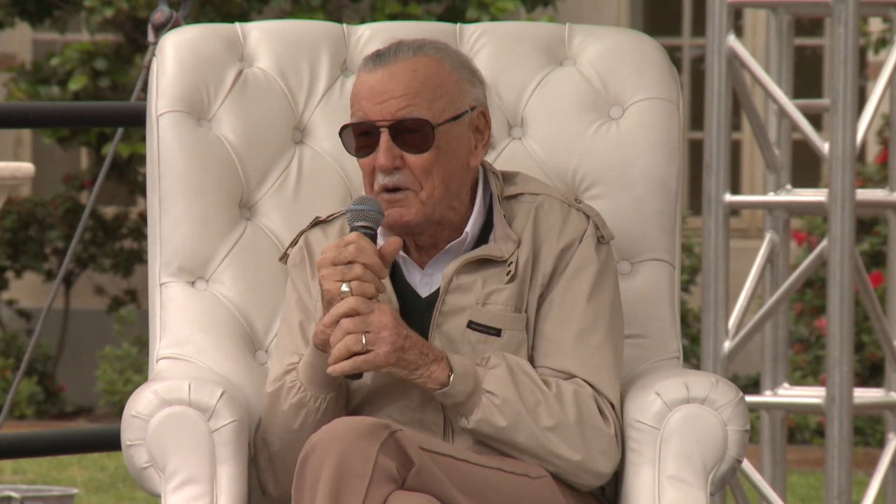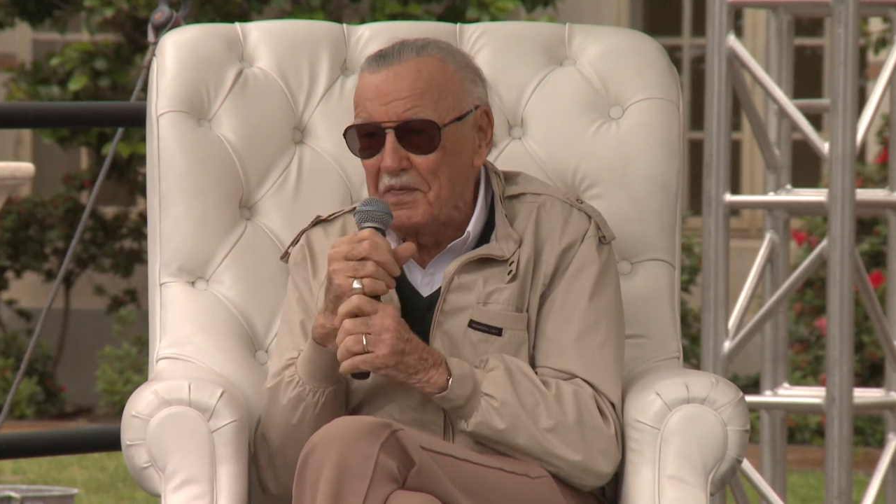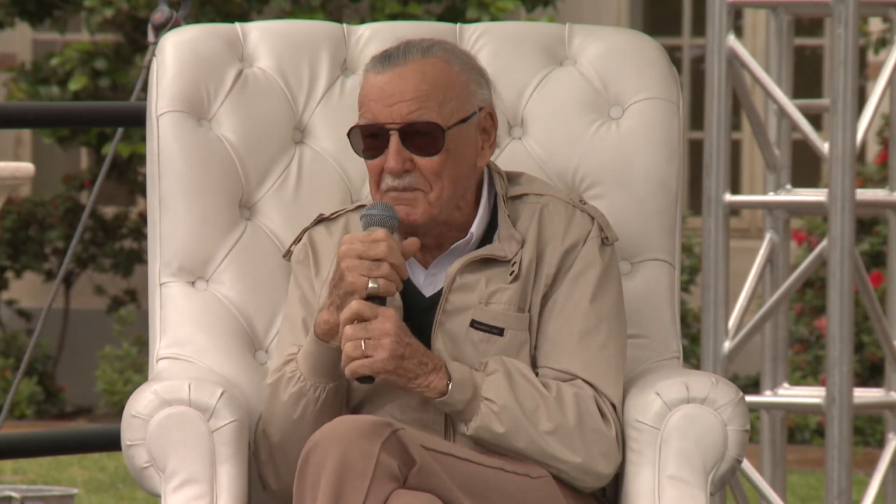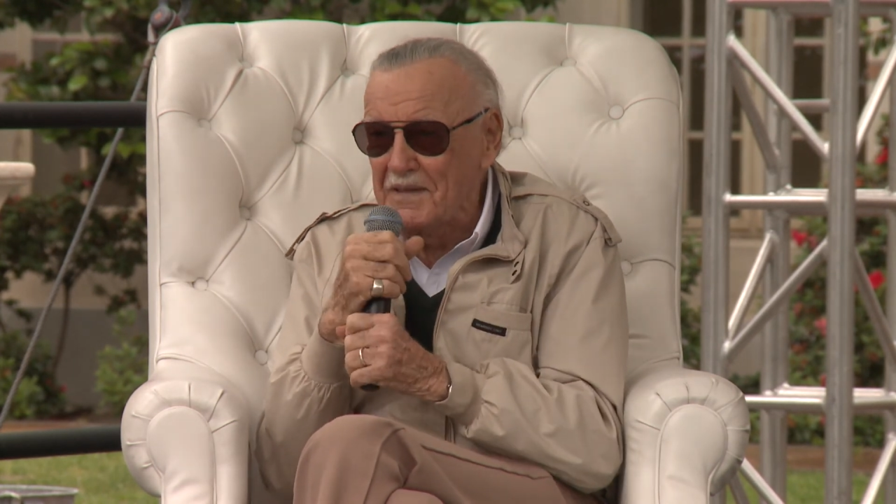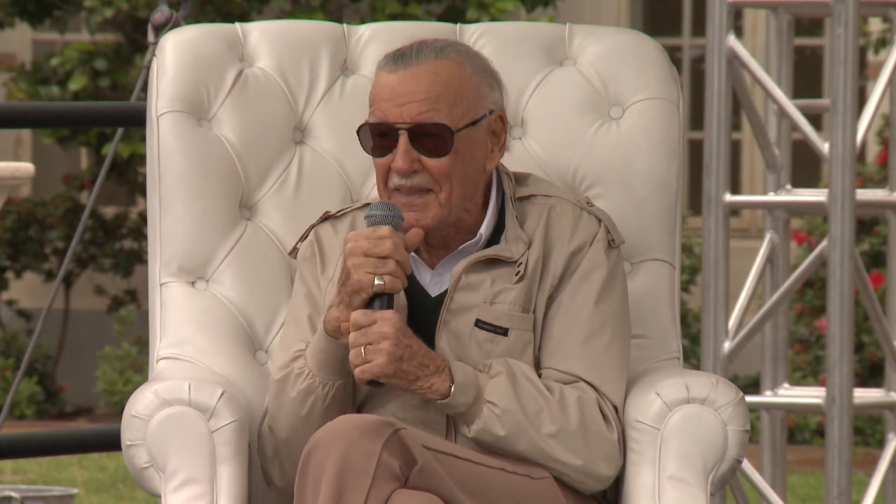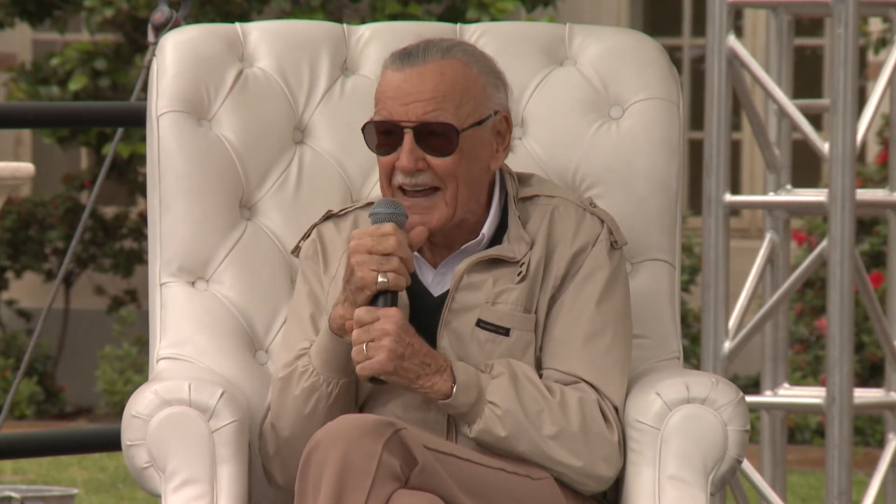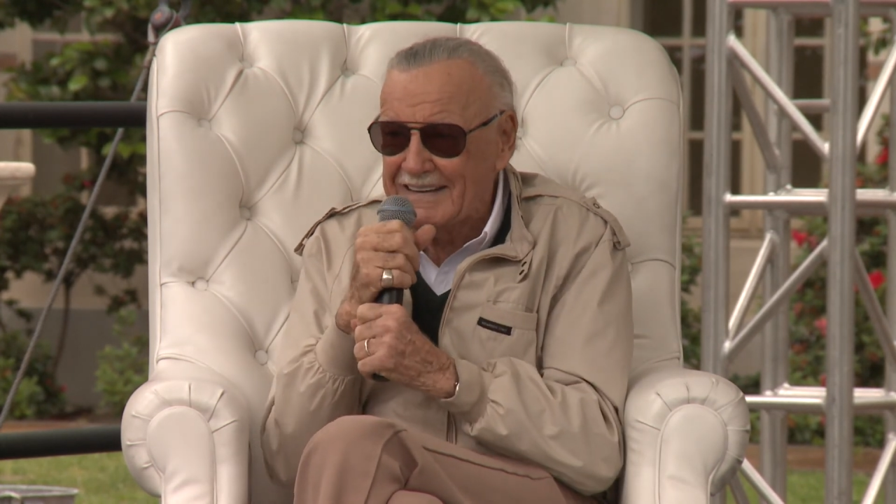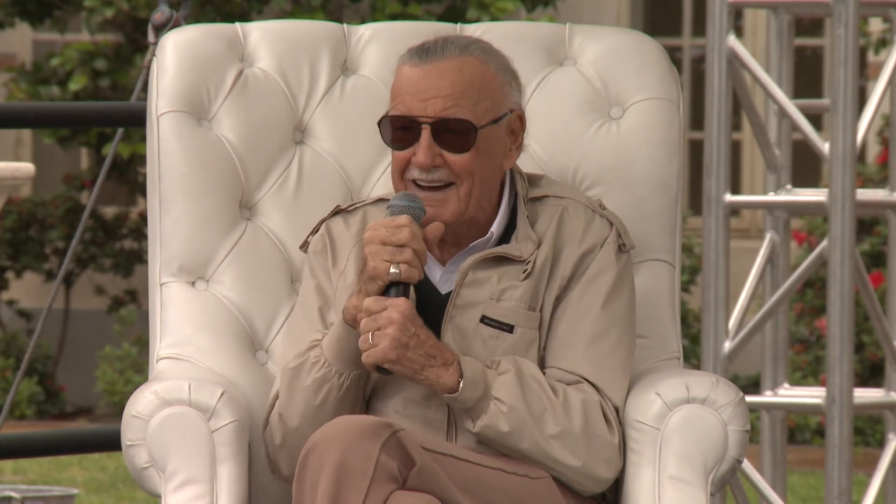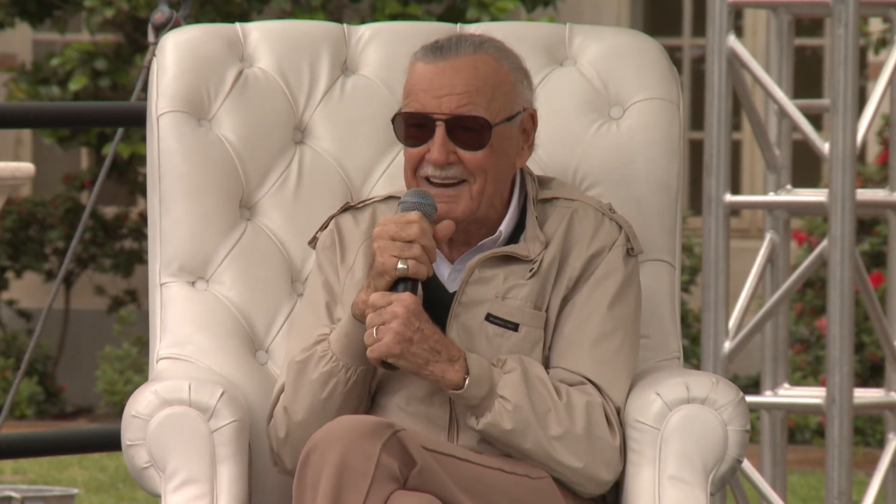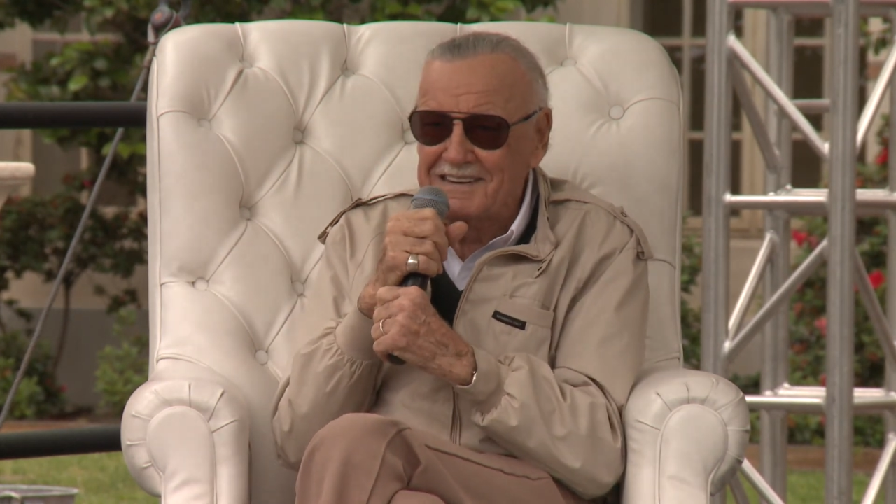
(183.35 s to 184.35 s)
with him in
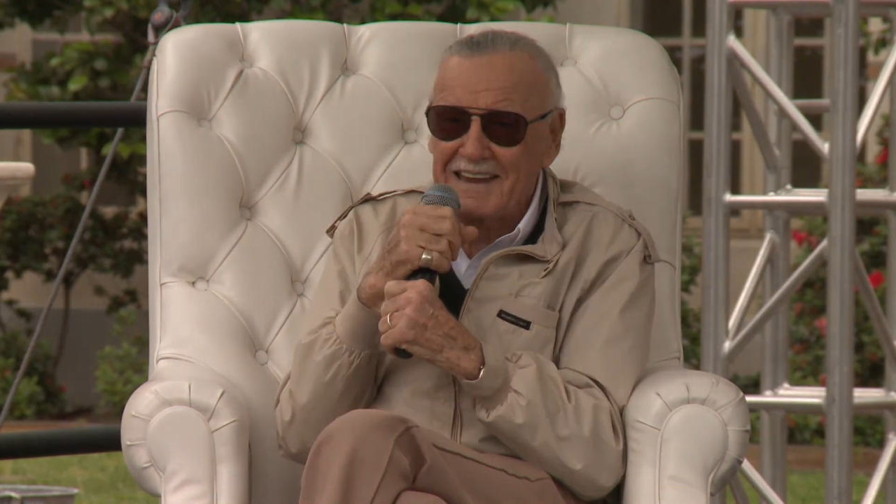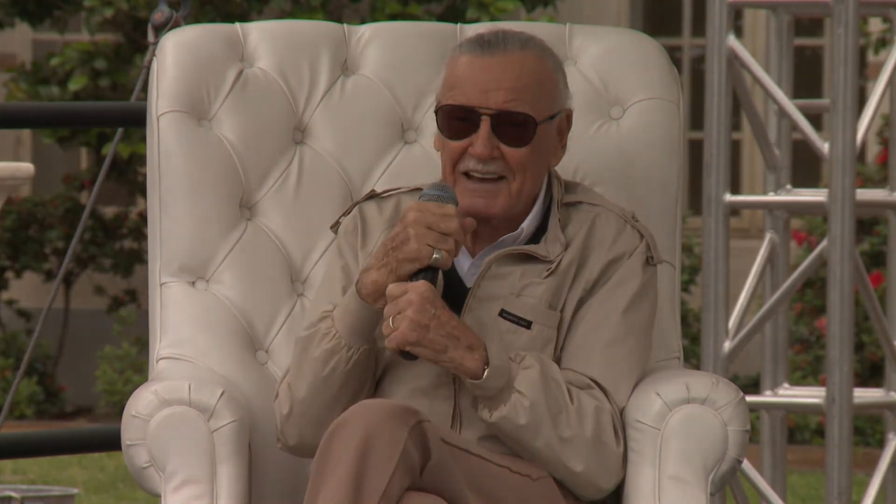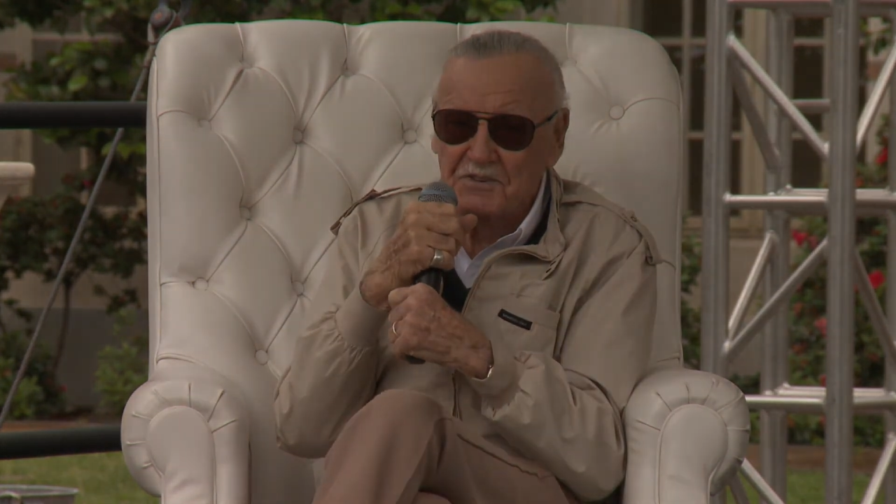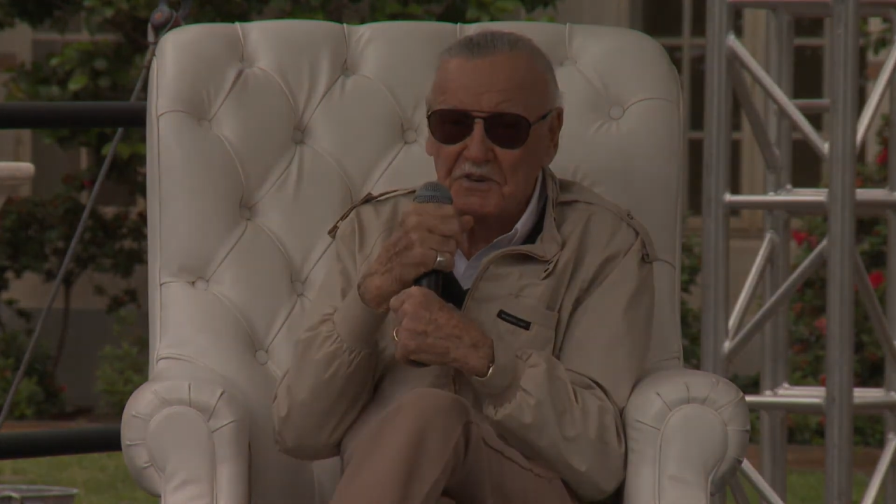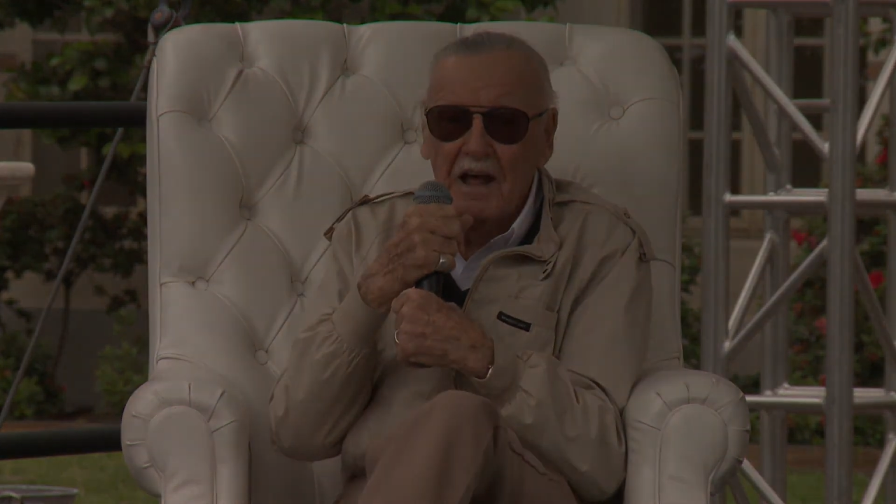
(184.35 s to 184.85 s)
that context.